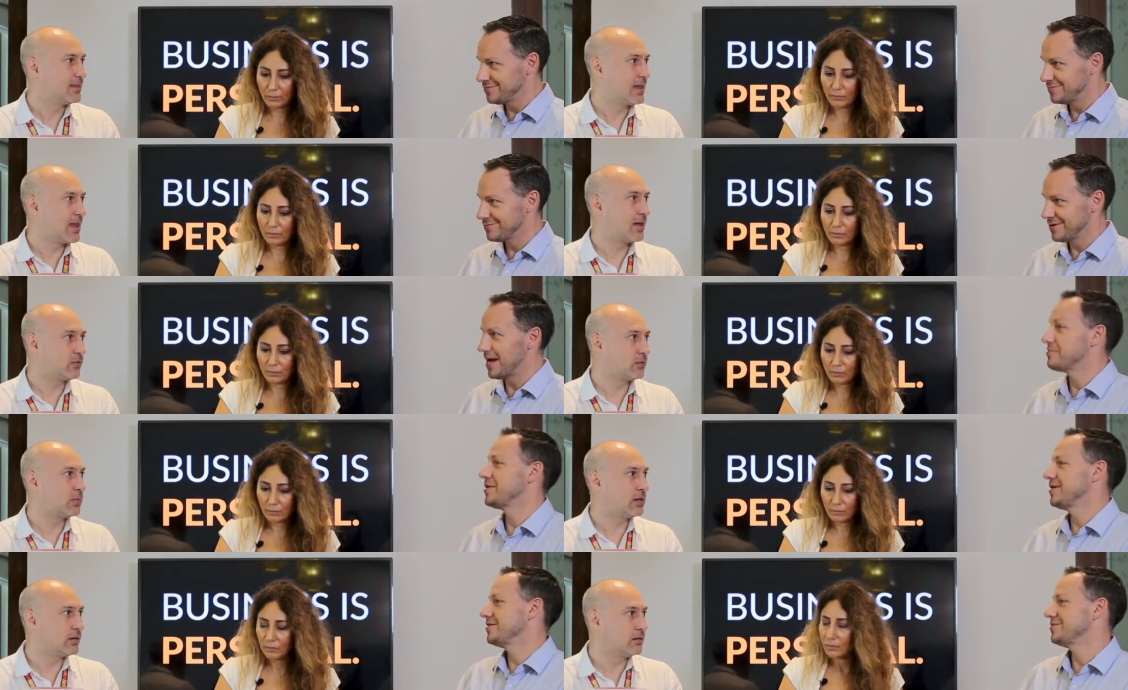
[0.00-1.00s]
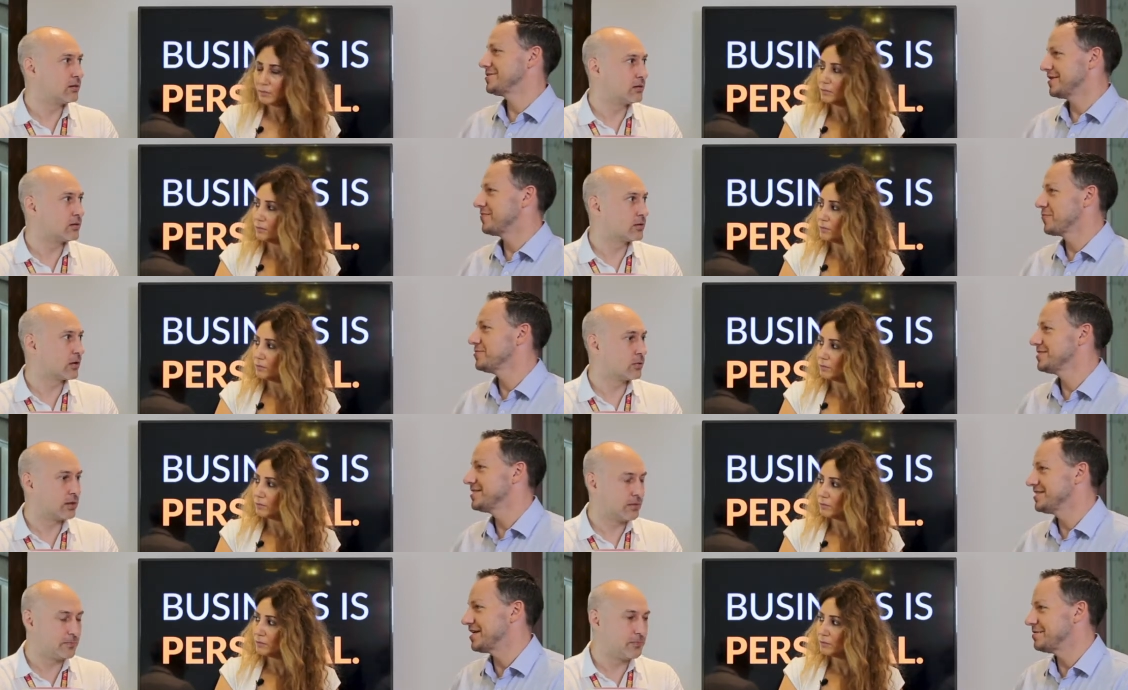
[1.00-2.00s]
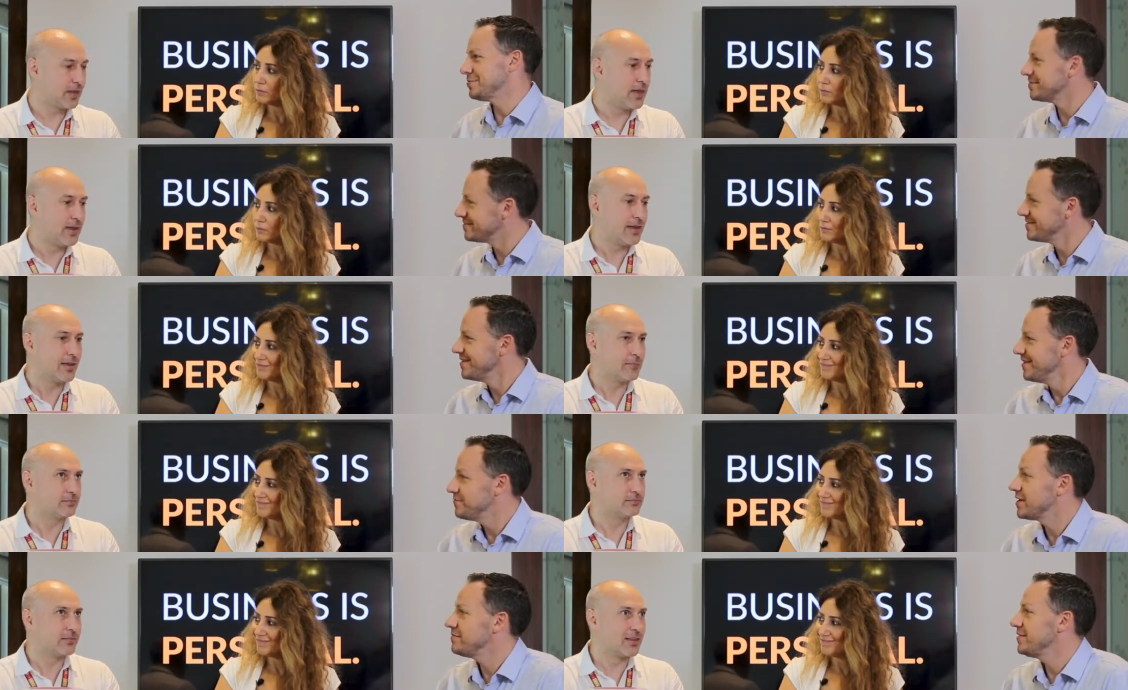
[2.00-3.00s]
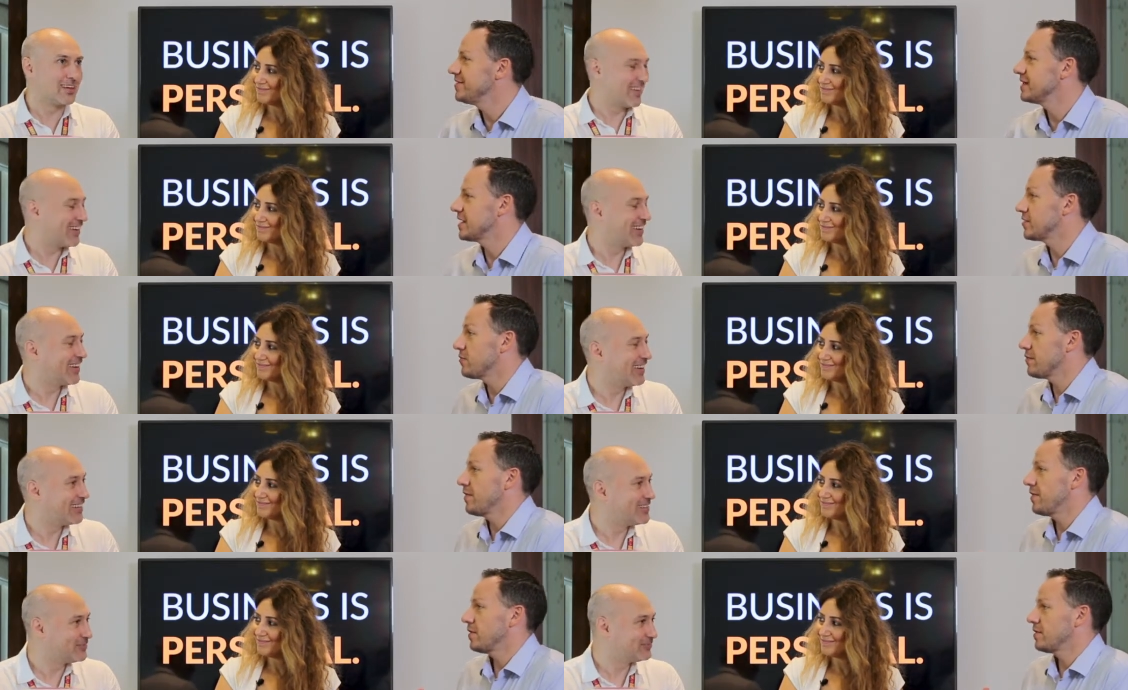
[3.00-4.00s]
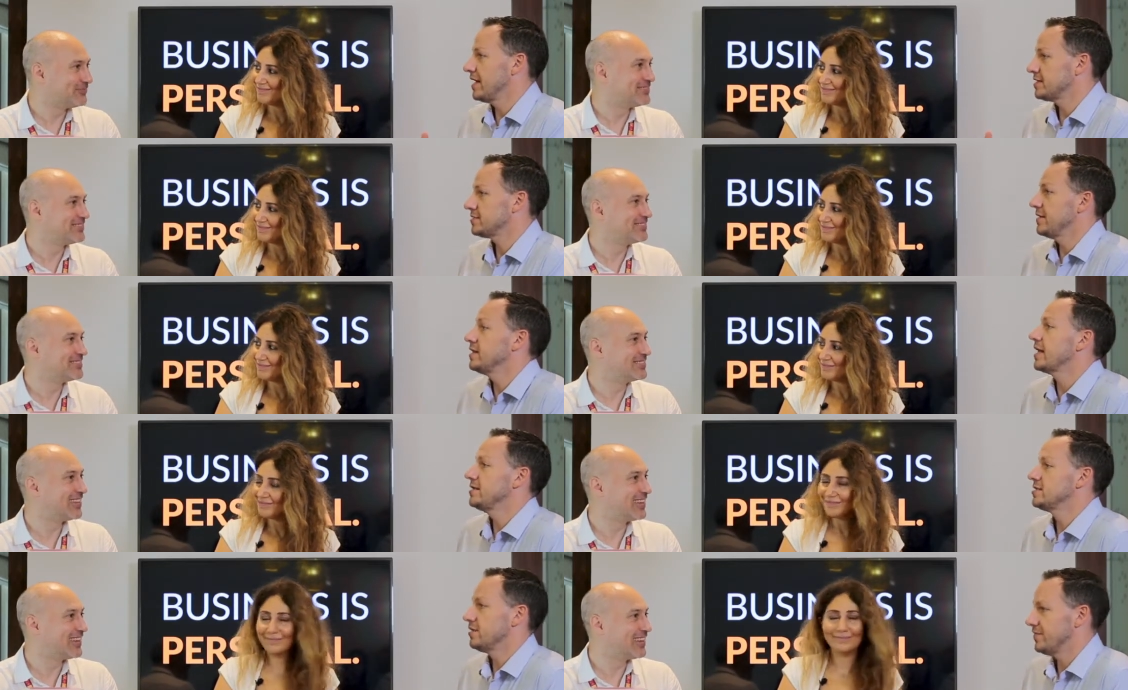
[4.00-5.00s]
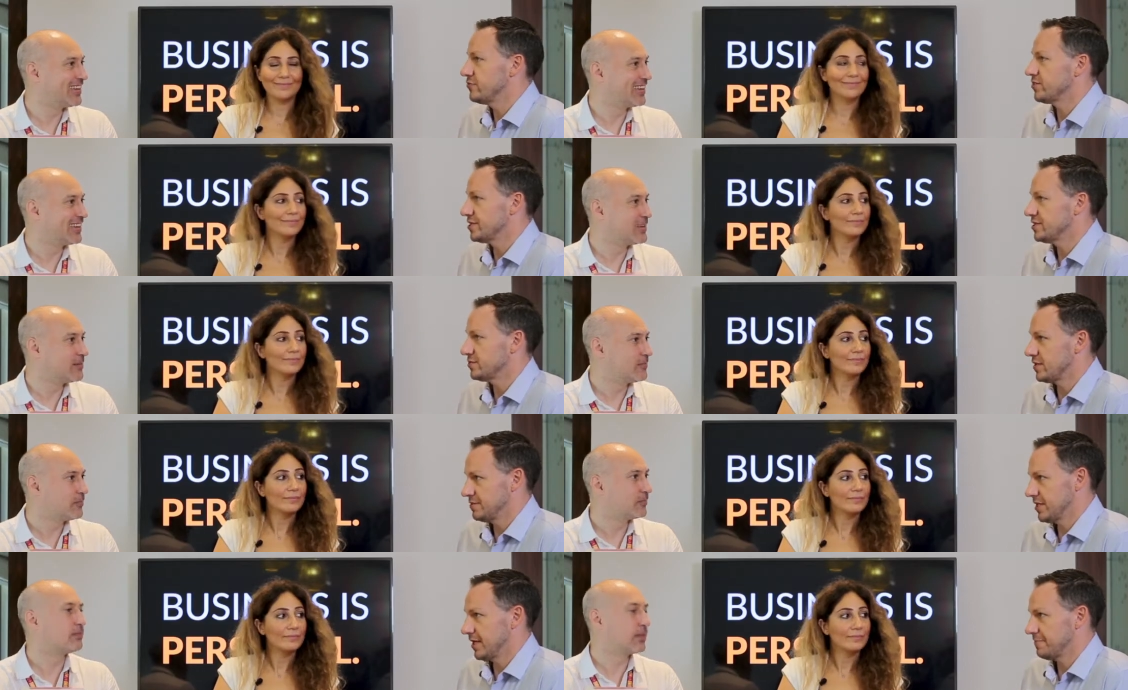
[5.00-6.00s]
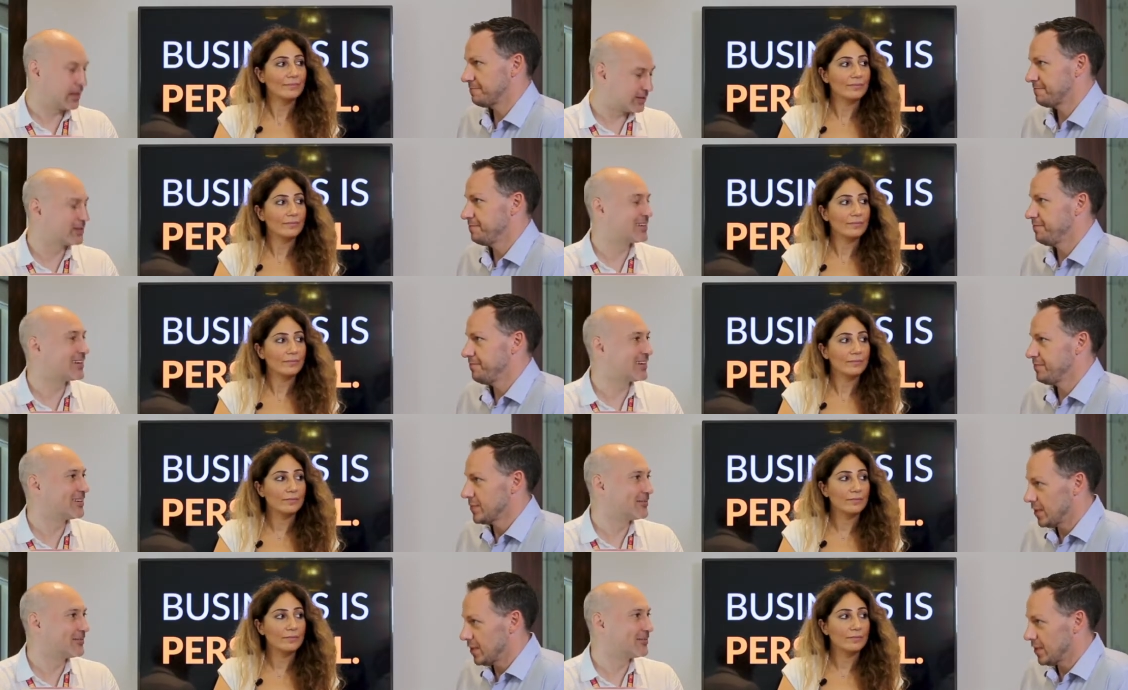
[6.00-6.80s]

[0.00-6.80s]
Speaker 1: They have to I'm be kidding. It's, of course well, it's sustainable. But I mean like they're they're it's enlightened self-interest is what I'm saying. Yes, exactly.